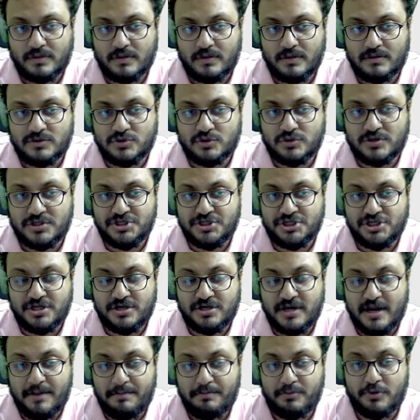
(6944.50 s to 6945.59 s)
So Richard
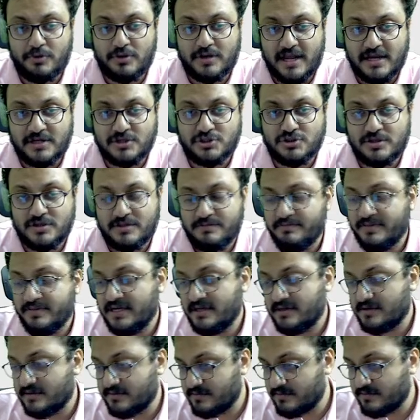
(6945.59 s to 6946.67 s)
Rapport actually
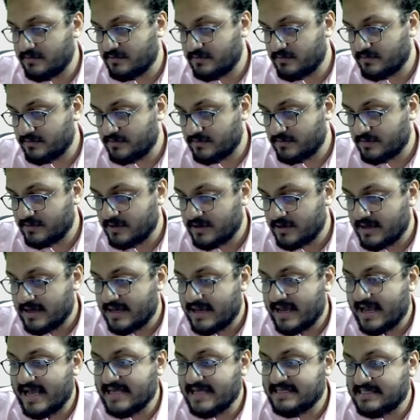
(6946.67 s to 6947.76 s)
beat
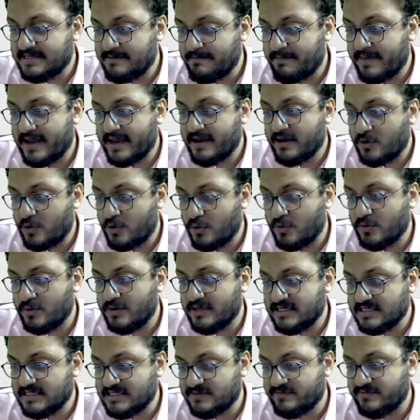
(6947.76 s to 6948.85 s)
Esipenko
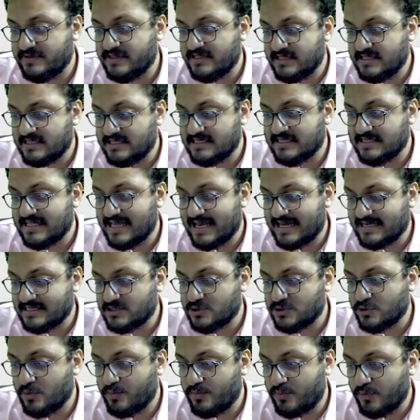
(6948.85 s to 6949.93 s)
is Vidit's next
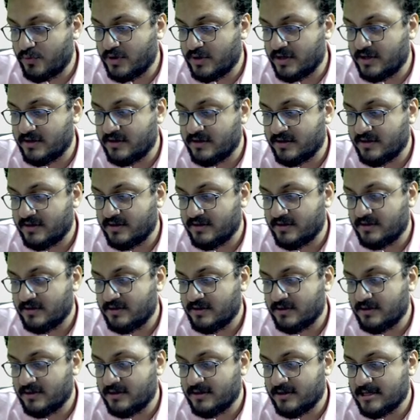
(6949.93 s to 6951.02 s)
opponent.
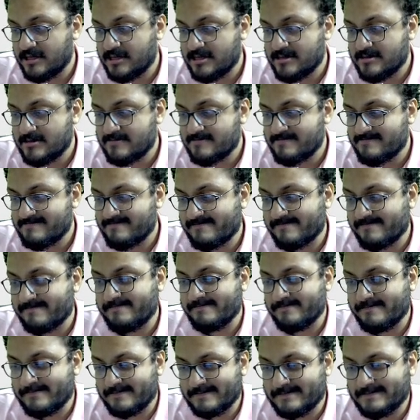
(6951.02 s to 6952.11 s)
Mm
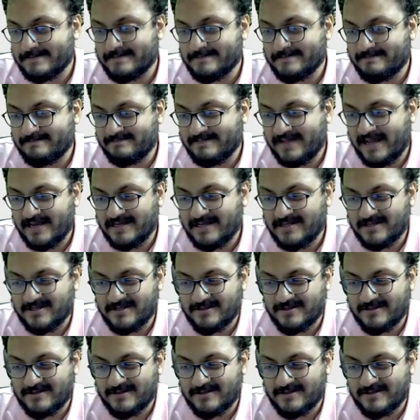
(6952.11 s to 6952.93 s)
-hmm. Nice.